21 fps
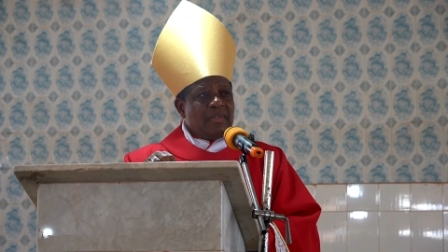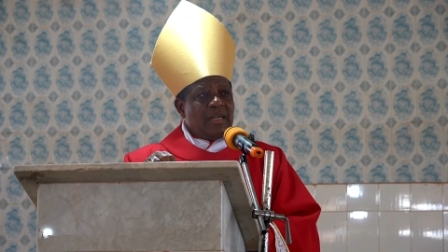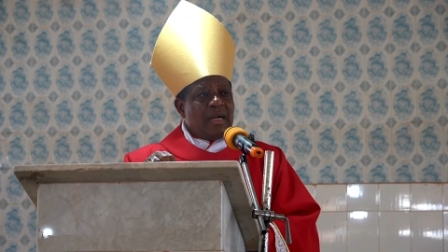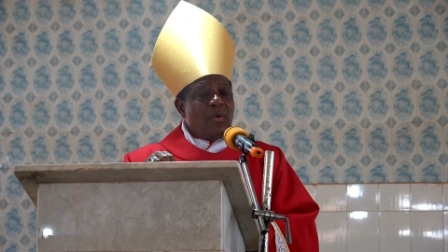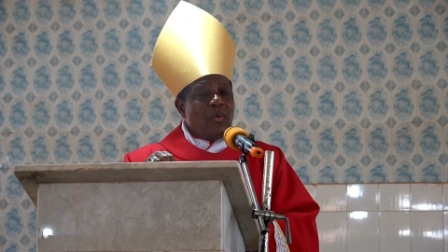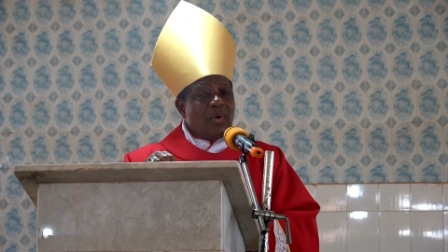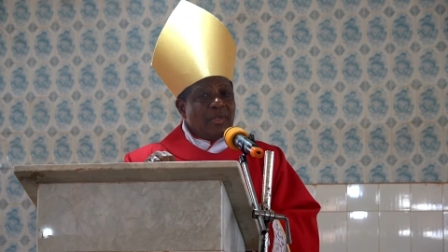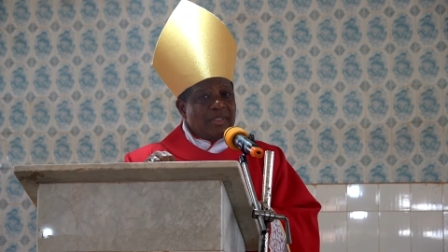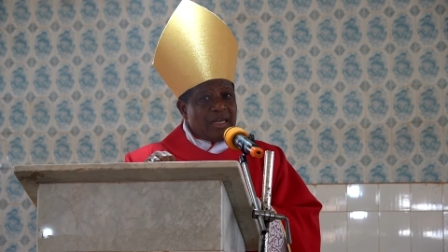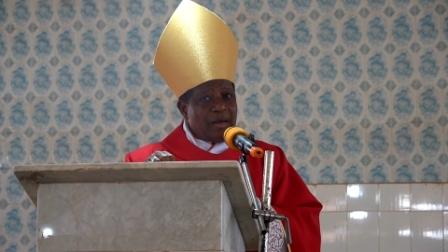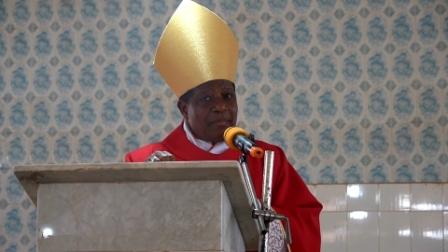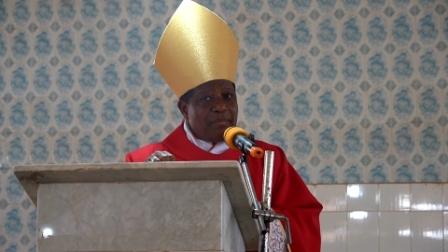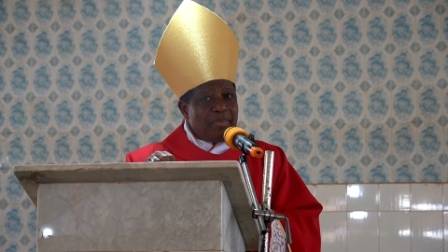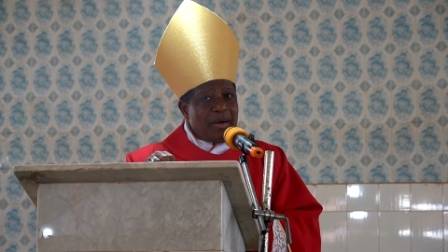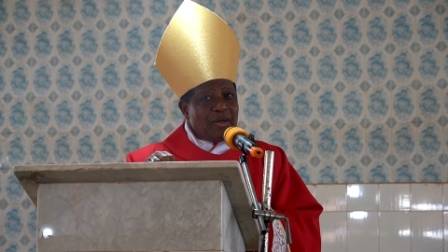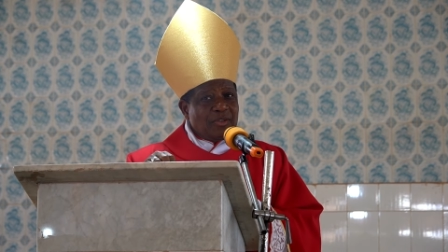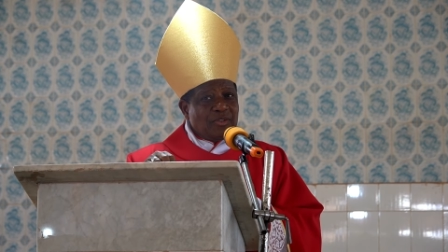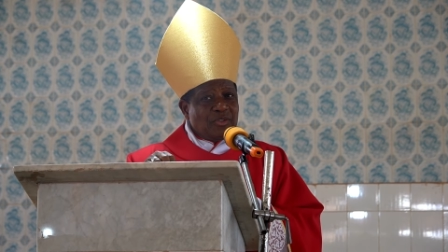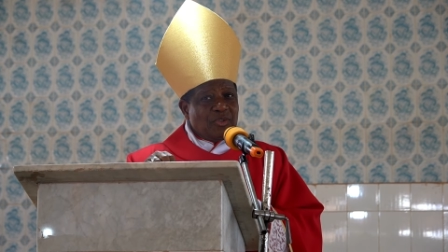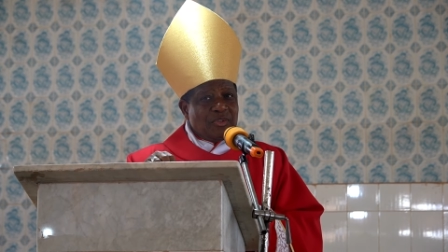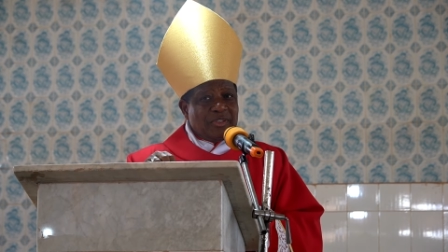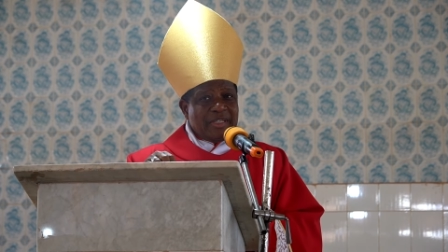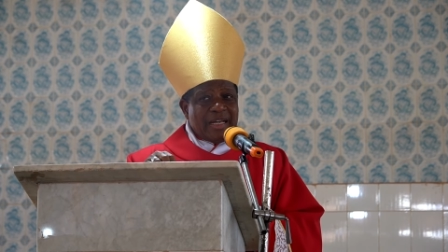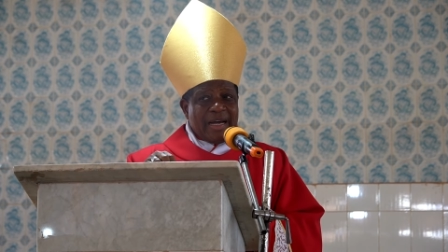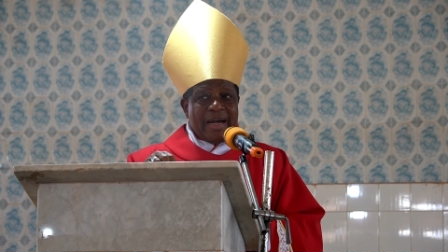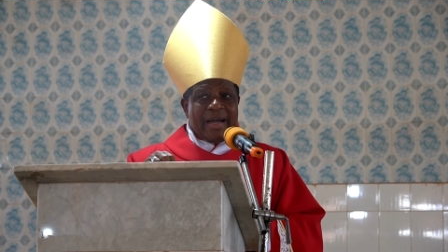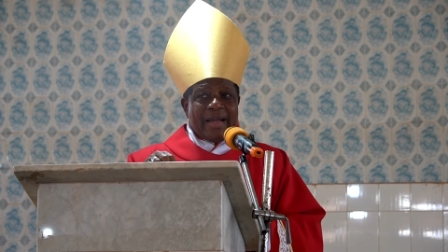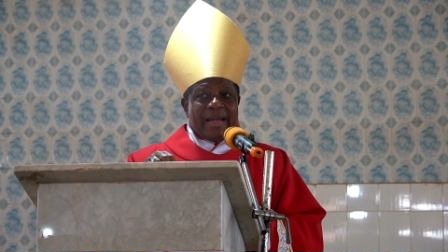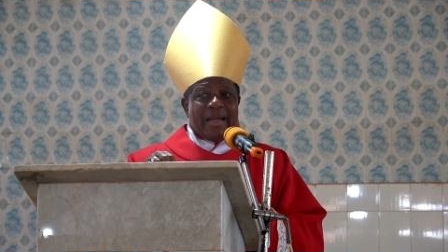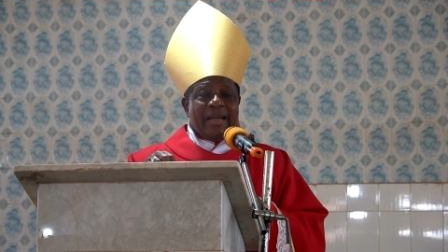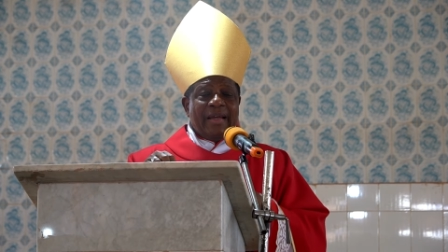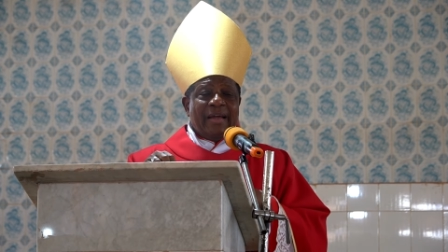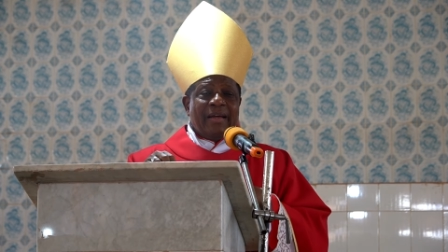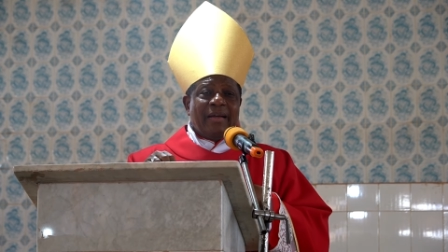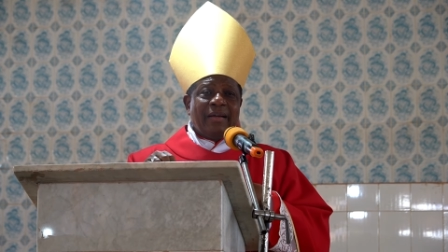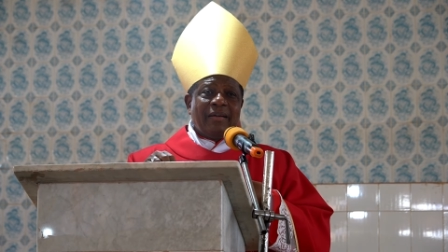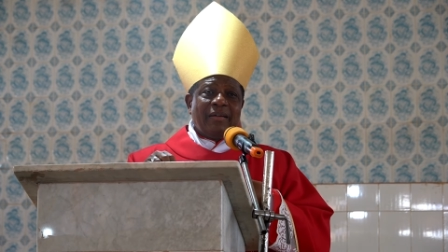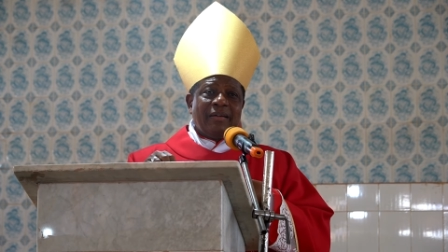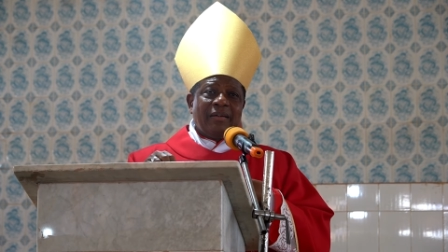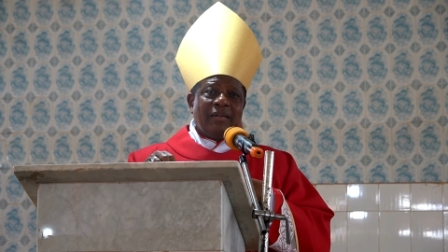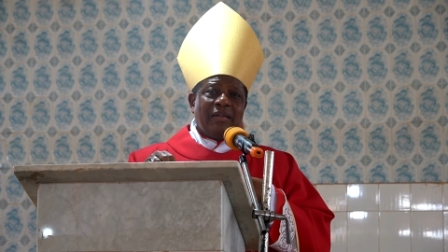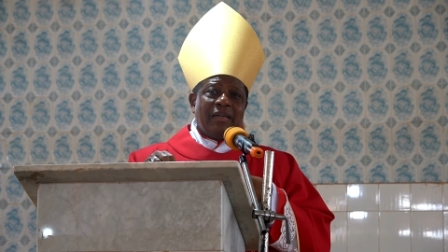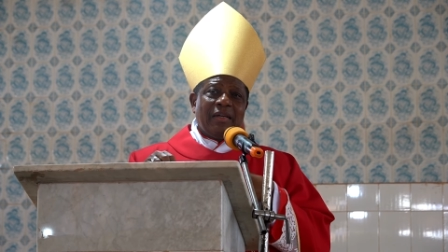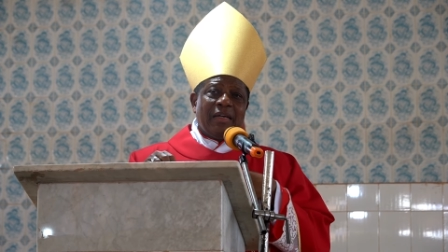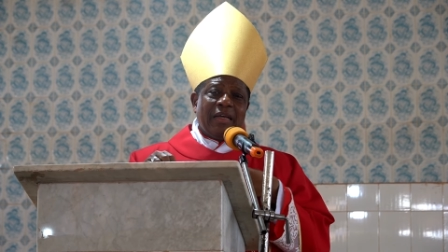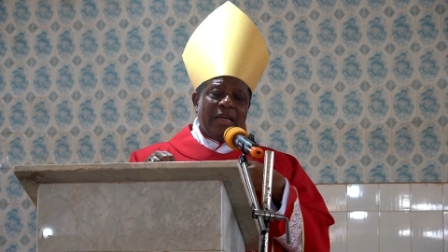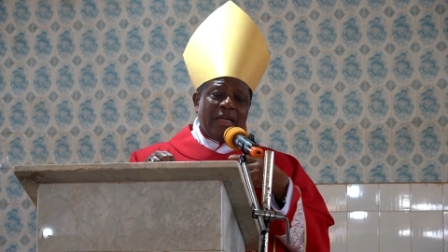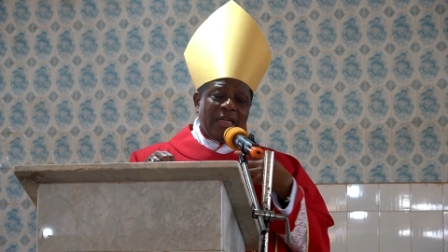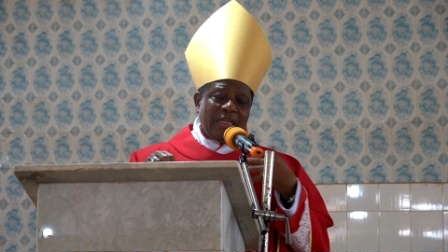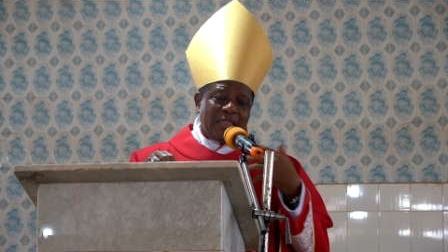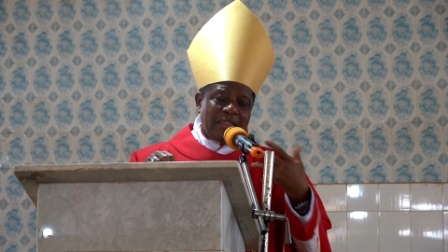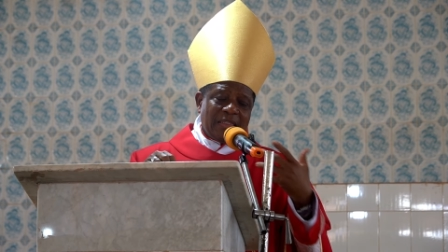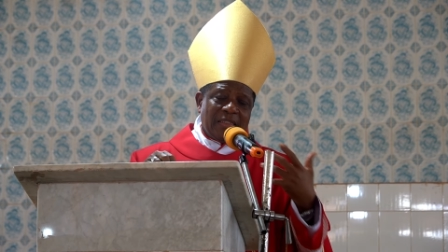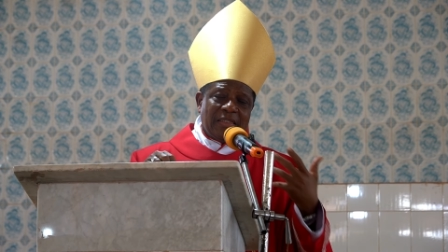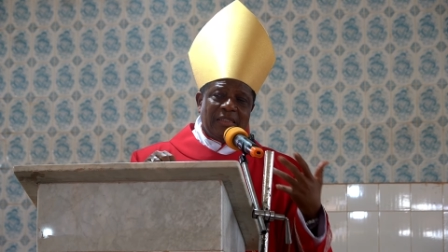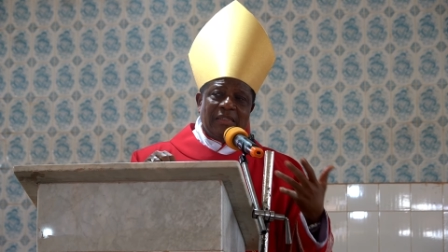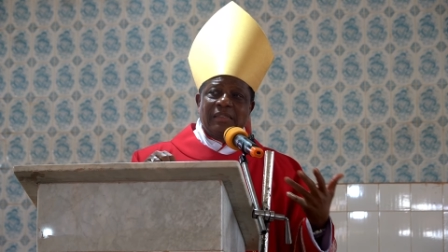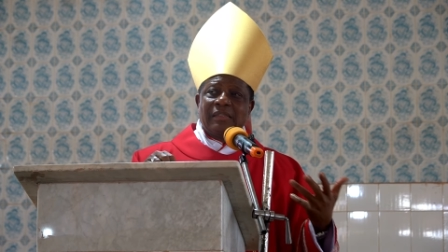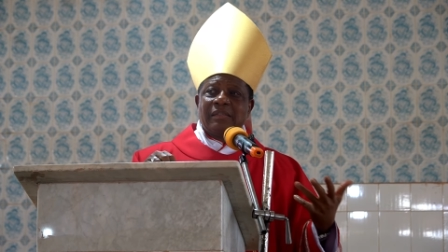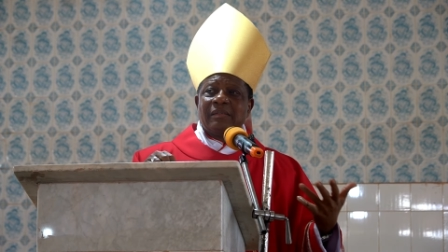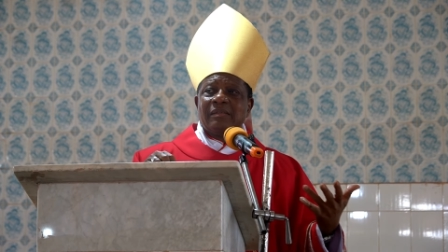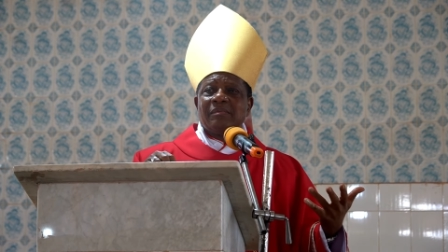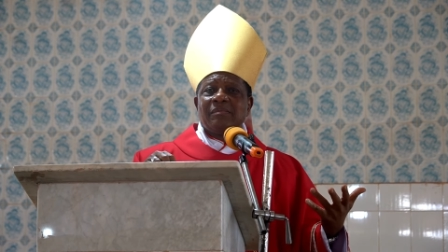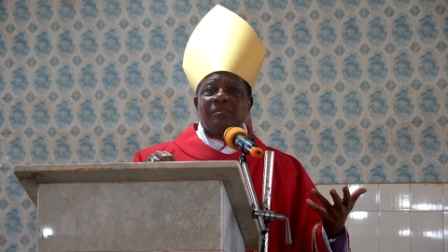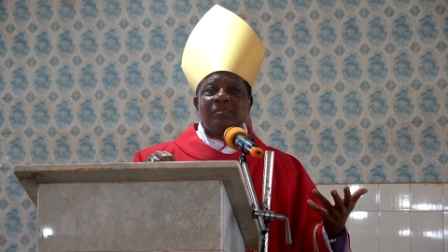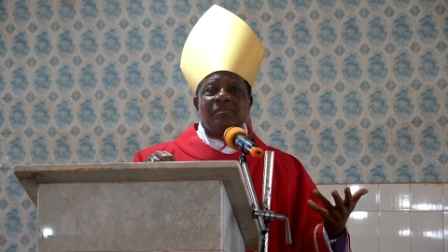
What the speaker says: and was about to die, his